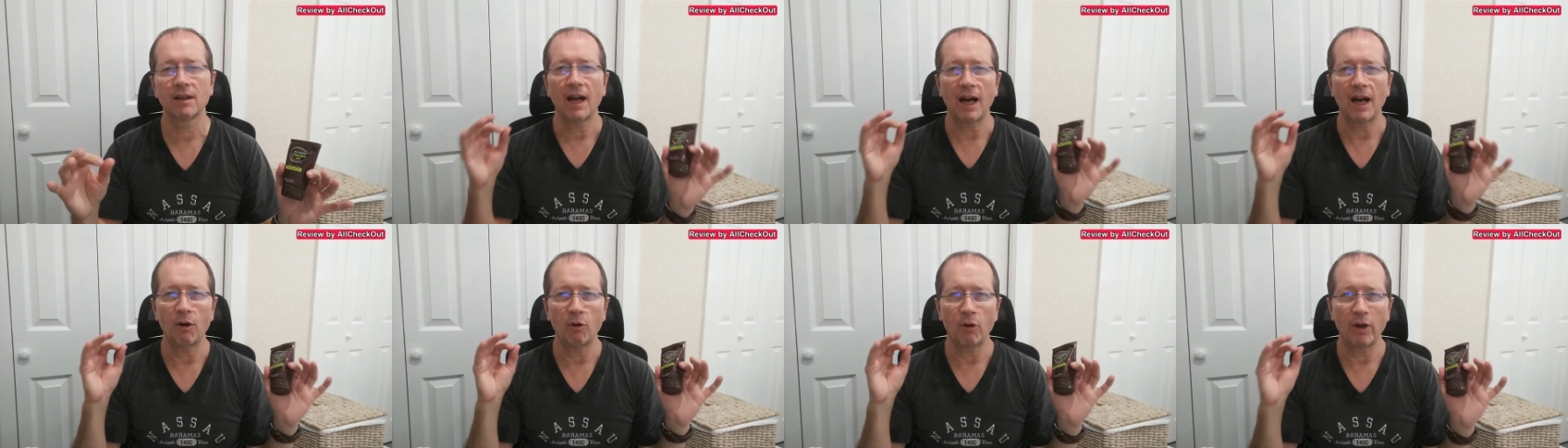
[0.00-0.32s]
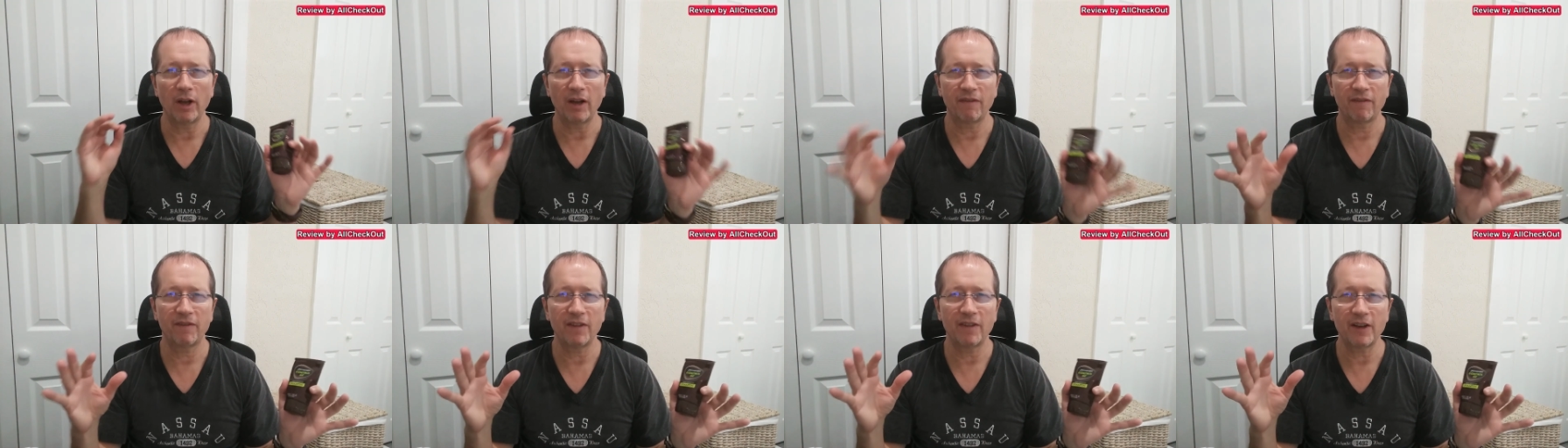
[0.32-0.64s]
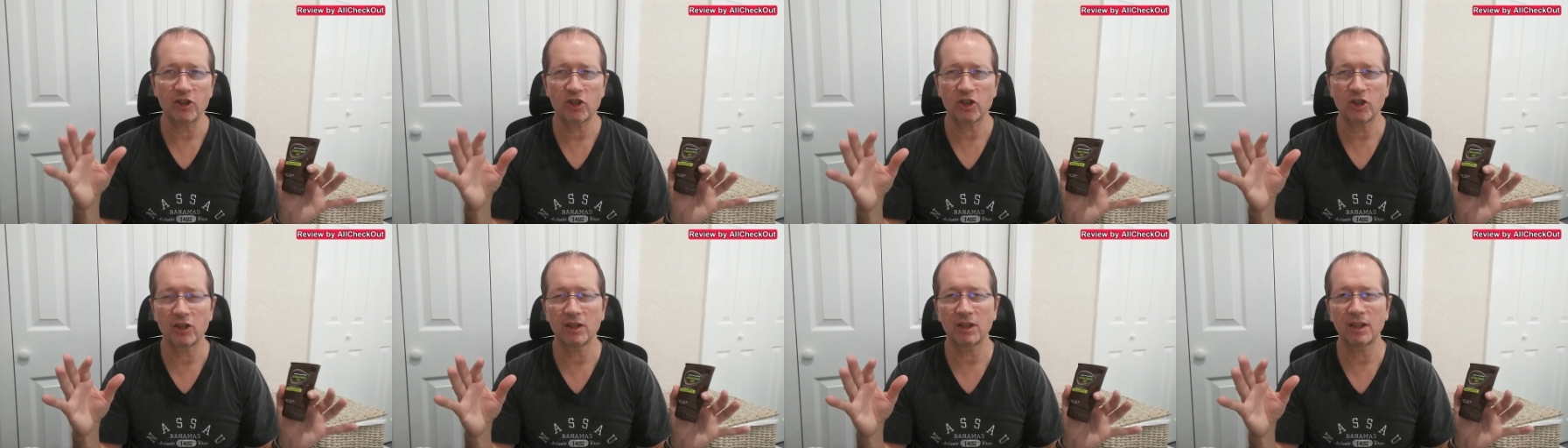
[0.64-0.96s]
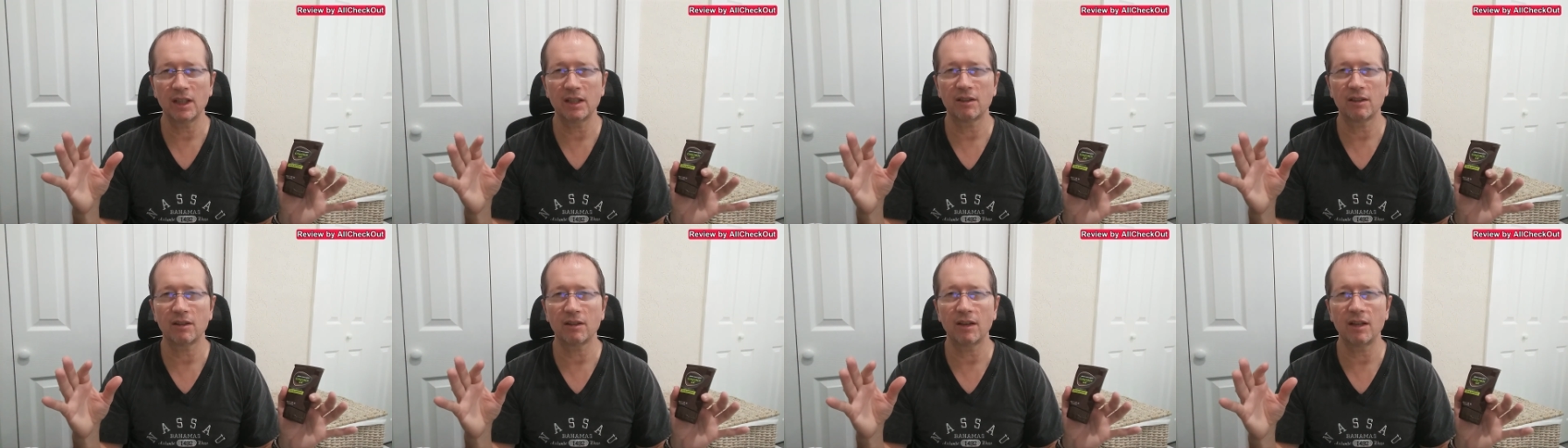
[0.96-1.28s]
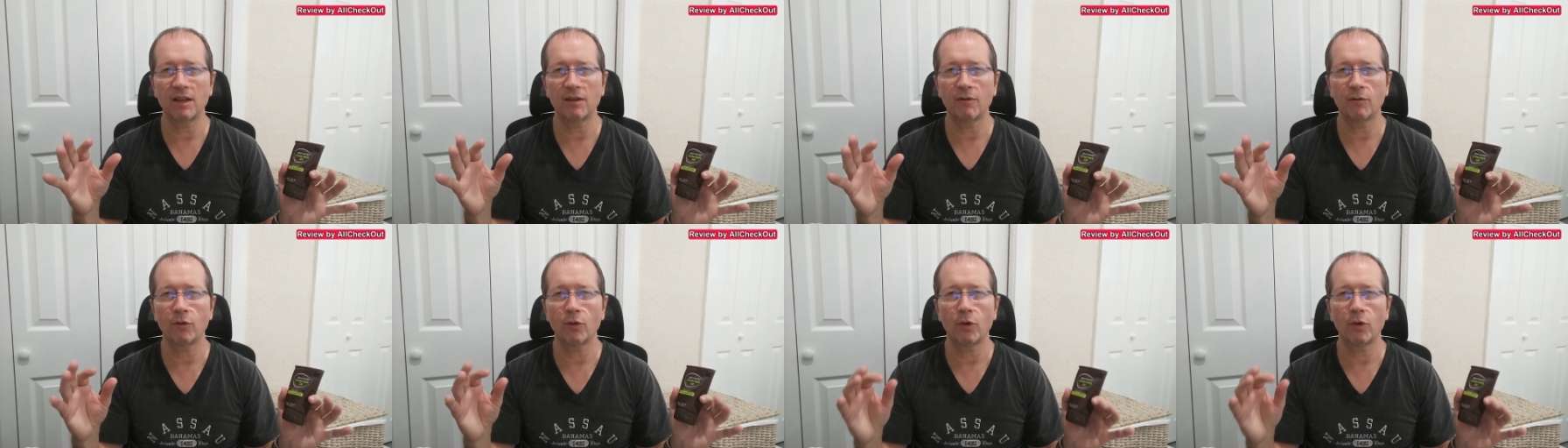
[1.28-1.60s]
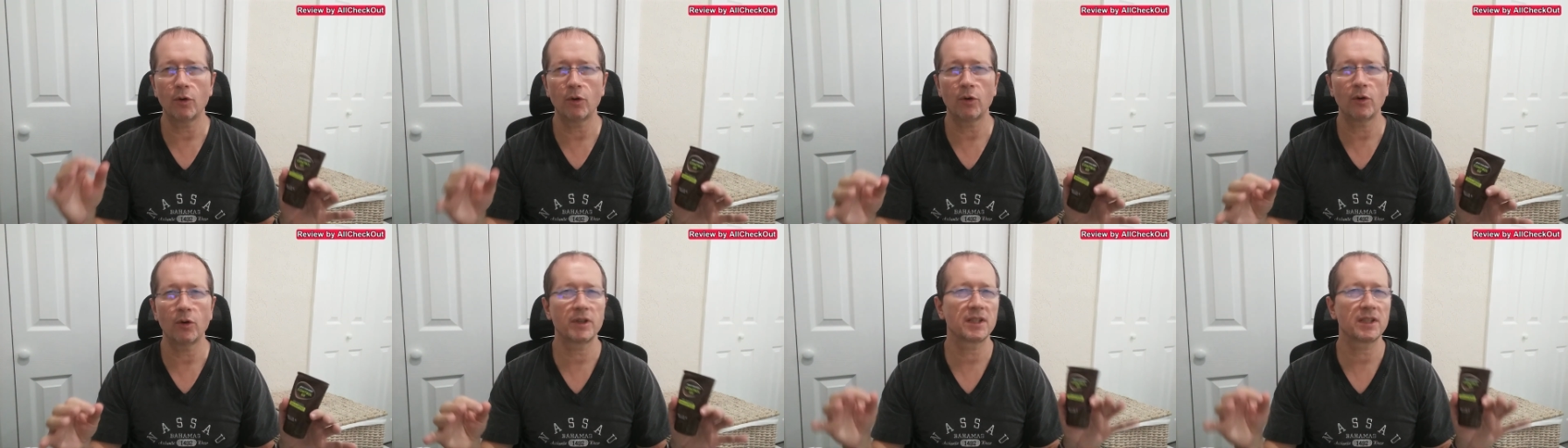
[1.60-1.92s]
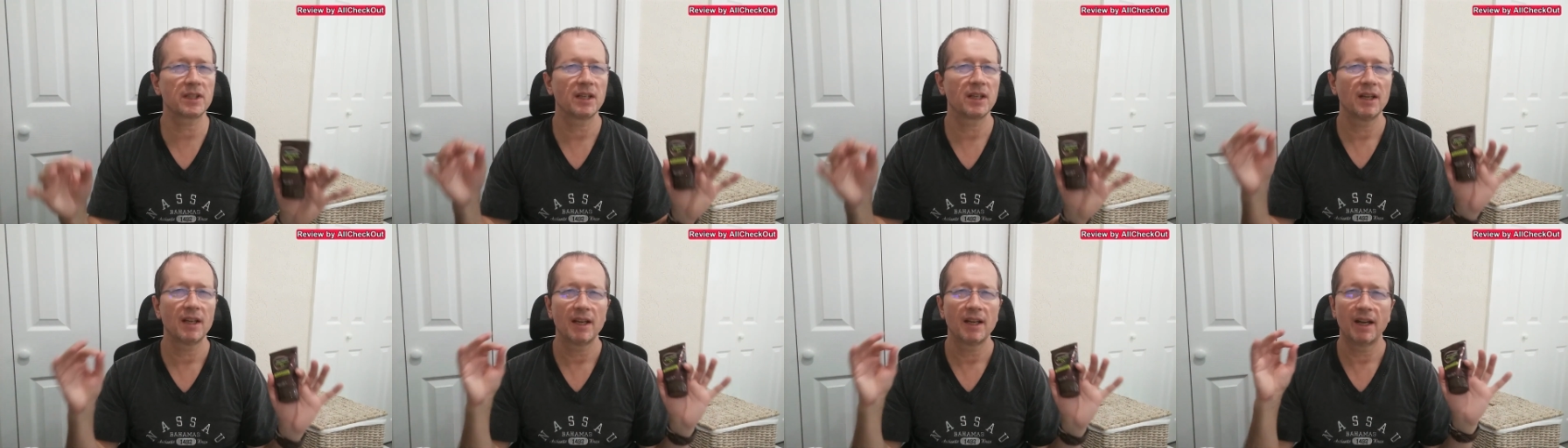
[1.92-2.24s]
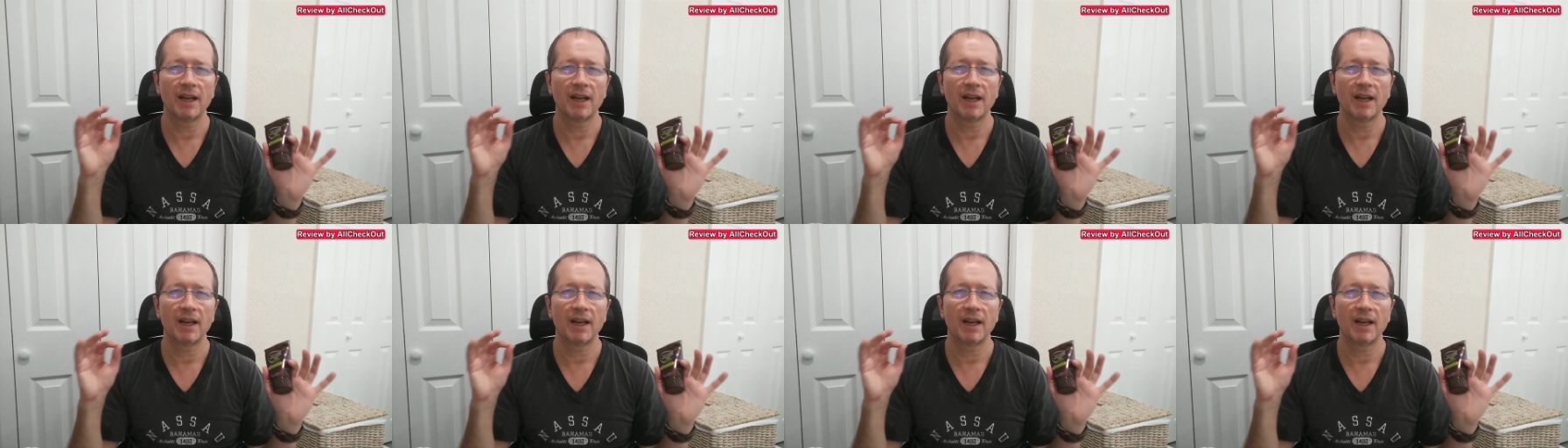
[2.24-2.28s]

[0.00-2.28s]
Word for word: how efficient it really works,